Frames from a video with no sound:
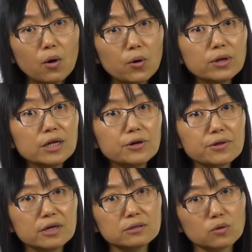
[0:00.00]

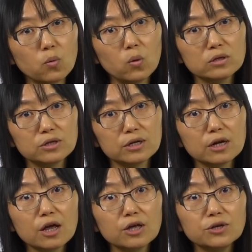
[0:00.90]
Earlier this quarter,
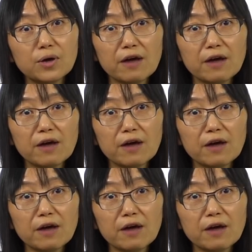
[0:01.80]
you